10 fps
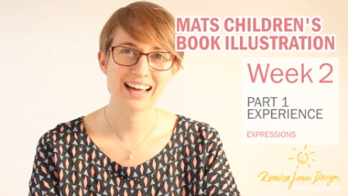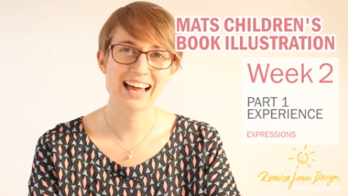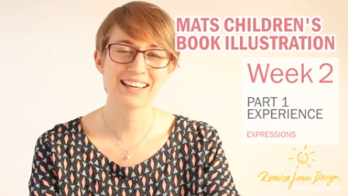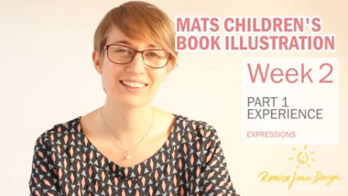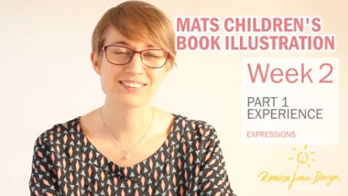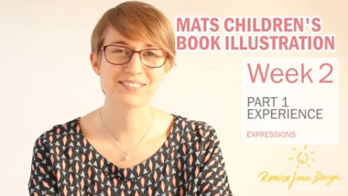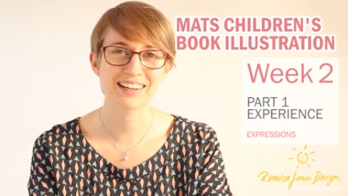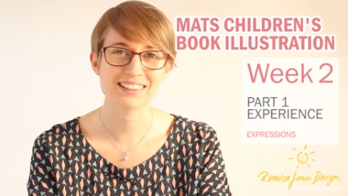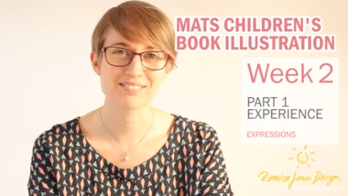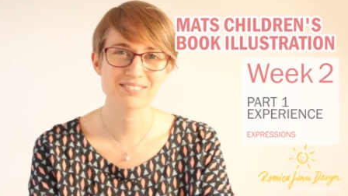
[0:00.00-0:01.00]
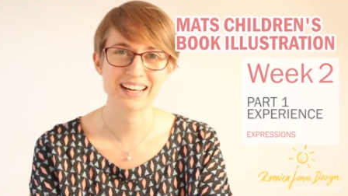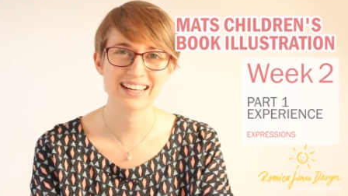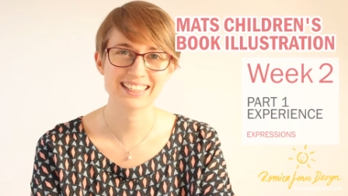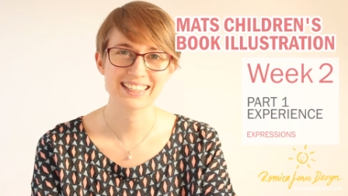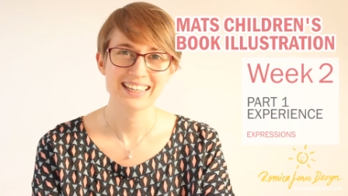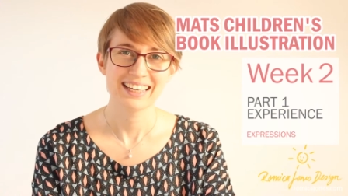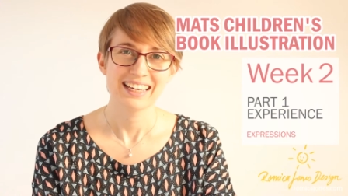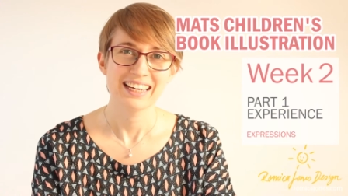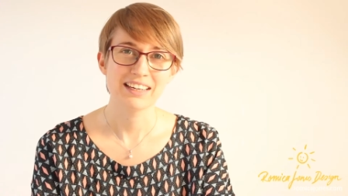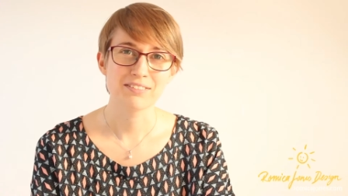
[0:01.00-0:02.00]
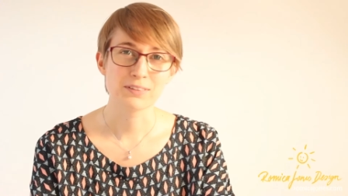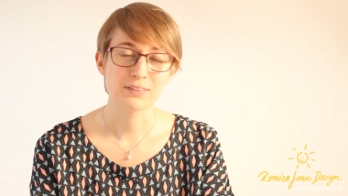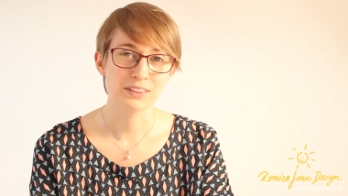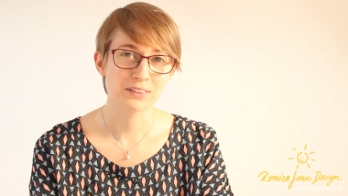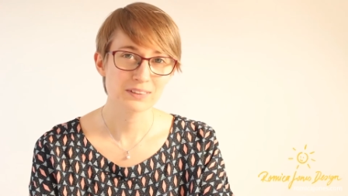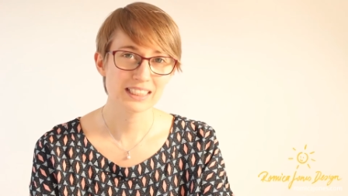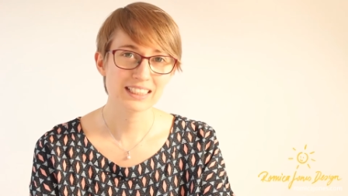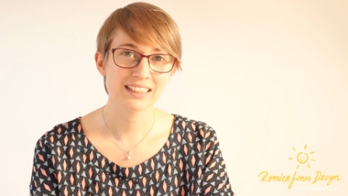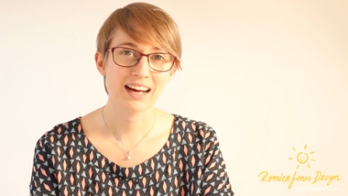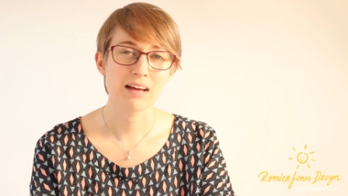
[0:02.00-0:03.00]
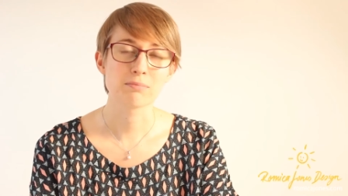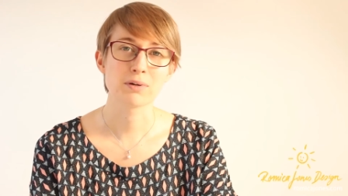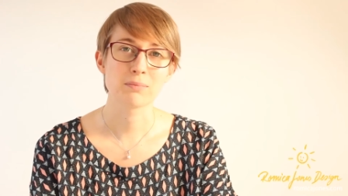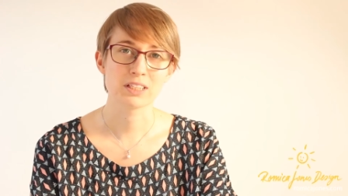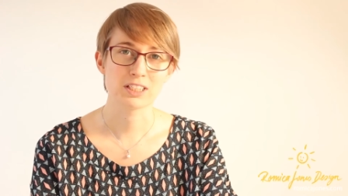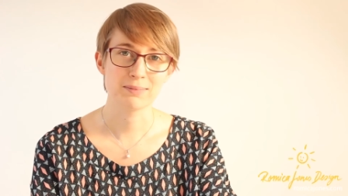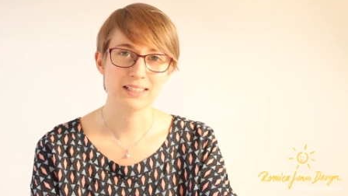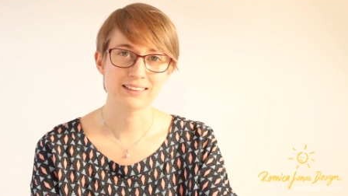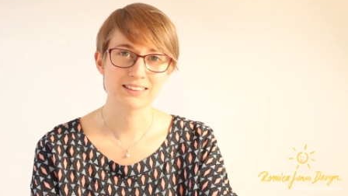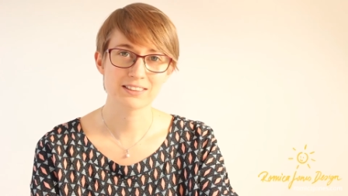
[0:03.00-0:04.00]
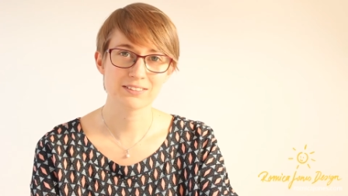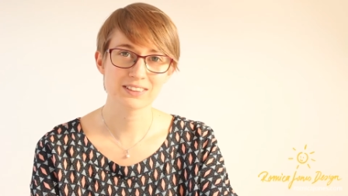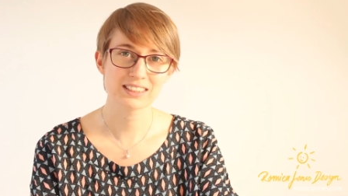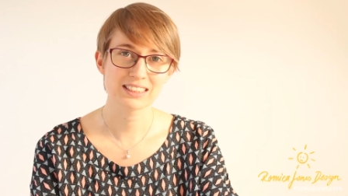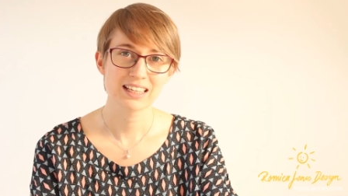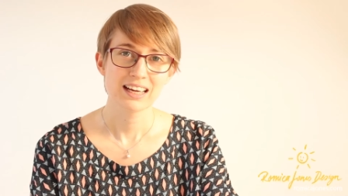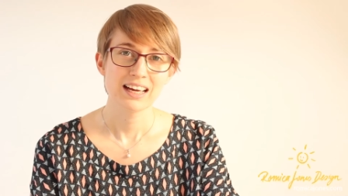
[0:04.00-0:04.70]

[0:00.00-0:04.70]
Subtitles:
Hello, welcome back. If you're new here, I'm Romica Spiegl-Jones,